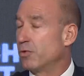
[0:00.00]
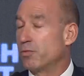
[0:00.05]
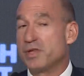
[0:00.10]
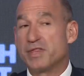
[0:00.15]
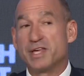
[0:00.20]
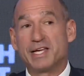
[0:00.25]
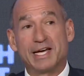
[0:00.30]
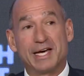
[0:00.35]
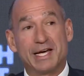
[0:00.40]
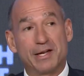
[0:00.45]
We
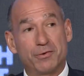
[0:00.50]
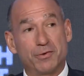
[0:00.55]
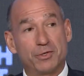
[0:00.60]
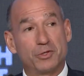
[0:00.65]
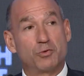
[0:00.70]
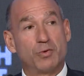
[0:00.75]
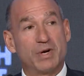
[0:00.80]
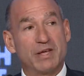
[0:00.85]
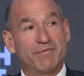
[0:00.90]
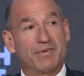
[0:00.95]
think
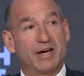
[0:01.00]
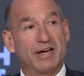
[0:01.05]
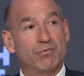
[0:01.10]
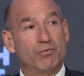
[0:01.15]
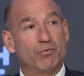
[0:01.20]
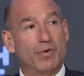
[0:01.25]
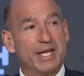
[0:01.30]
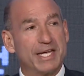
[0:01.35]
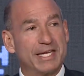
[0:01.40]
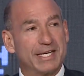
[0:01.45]
125
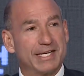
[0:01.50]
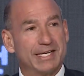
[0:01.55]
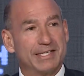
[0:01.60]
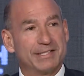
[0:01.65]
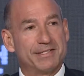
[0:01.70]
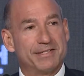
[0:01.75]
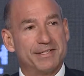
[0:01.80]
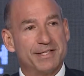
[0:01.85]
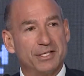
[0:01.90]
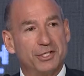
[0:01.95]
rate
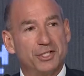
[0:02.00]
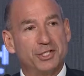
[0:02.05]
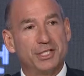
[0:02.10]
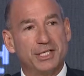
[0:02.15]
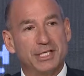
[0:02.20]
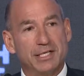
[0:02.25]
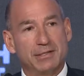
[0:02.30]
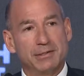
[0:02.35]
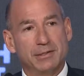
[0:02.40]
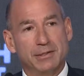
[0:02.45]
cuts this
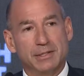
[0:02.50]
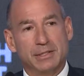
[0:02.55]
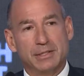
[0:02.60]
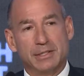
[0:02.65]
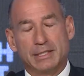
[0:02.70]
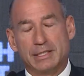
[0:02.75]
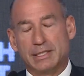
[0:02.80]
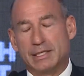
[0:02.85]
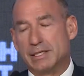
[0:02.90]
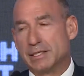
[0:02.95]
year
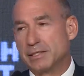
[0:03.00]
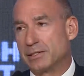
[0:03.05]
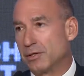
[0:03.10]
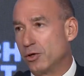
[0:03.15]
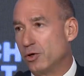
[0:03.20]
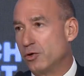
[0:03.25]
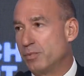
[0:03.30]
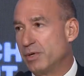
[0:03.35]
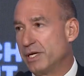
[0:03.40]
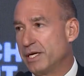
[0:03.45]

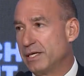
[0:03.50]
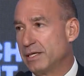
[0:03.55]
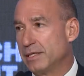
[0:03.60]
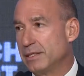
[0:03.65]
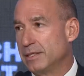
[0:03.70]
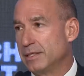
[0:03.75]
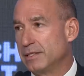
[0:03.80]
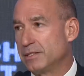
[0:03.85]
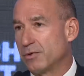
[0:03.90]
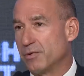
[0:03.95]
globally.
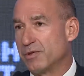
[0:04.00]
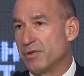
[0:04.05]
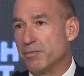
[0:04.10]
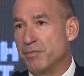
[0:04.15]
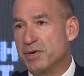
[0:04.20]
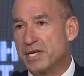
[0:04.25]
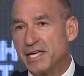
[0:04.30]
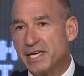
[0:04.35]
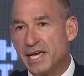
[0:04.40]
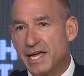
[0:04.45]
So at the
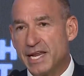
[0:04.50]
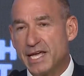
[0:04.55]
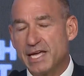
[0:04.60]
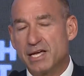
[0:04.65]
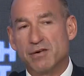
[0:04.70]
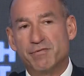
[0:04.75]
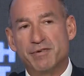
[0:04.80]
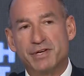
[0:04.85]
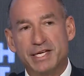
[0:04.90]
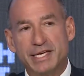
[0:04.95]
beginning
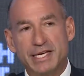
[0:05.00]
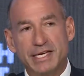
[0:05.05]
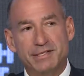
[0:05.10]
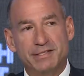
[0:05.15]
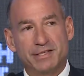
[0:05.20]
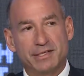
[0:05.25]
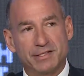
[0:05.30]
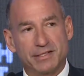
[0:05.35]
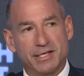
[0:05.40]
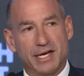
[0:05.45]
of an
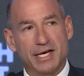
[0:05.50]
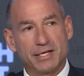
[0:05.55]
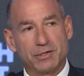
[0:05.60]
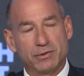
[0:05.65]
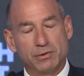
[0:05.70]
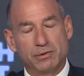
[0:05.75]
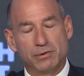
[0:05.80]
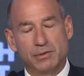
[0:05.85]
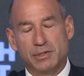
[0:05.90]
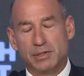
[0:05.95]
easing
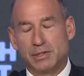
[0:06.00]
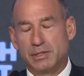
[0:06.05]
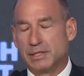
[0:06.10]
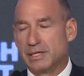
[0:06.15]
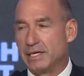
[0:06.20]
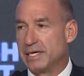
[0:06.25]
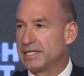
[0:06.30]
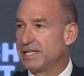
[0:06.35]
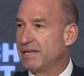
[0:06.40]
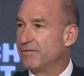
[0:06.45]
cycle,
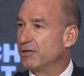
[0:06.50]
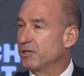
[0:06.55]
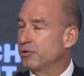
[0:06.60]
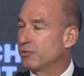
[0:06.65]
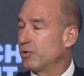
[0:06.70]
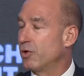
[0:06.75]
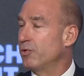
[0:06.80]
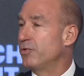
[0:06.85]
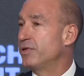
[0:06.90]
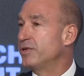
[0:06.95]
given
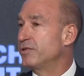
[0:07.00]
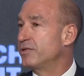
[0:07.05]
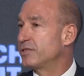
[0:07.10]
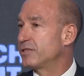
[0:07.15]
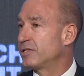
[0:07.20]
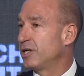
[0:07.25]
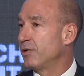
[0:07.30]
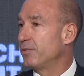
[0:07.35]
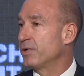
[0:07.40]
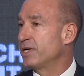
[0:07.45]
growth is
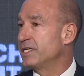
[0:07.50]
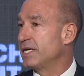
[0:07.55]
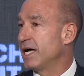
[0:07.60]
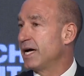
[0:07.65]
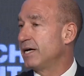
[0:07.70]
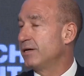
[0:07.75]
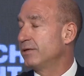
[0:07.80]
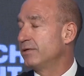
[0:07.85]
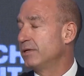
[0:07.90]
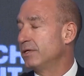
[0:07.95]
slowing
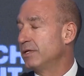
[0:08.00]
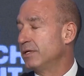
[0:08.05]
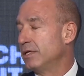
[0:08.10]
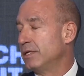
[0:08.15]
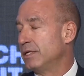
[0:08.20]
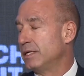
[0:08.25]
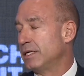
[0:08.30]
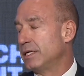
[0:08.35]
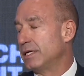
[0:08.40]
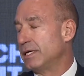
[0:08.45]
down.
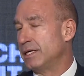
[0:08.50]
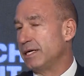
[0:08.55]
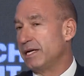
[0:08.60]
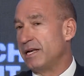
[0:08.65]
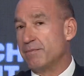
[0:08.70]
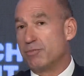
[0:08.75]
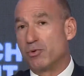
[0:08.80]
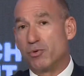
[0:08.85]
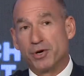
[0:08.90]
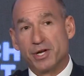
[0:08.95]
And
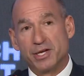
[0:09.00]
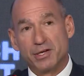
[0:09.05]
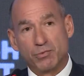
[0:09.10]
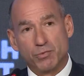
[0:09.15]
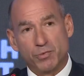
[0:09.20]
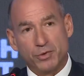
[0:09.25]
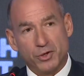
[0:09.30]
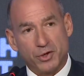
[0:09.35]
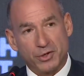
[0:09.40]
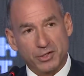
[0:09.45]
important,
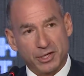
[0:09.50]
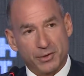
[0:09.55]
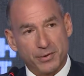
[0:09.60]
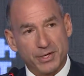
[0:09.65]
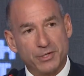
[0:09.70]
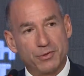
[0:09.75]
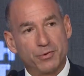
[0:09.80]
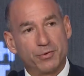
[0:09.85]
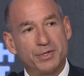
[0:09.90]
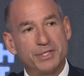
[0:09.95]
we're not going
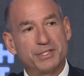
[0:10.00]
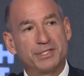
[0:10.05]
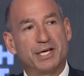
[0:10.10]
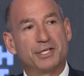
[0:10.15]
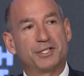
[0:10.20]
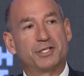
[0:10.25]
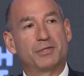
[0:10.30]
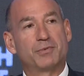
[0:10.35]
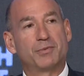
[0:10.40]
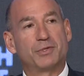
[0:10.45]
into a
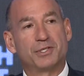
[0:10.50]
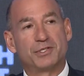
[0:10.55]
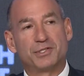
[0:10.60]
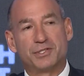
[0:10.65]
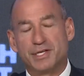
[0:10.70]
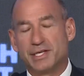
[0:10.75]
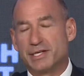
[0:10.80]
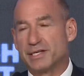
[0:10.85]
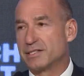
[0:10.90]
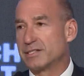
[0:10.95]
recession, we're just
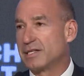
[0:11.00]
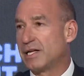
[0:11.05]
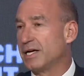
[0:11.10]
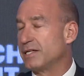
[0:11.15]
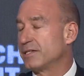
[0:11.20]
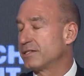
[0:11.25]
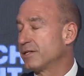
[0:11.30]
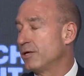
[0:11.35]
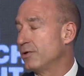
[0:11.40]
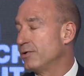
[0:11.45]
seeing a slight
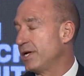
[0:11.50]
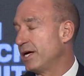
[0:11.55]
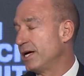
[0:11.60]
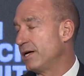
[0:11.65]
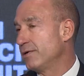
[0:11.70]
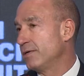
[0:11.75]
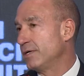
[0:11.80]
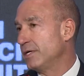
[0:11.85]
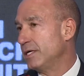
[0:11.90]
slowdown.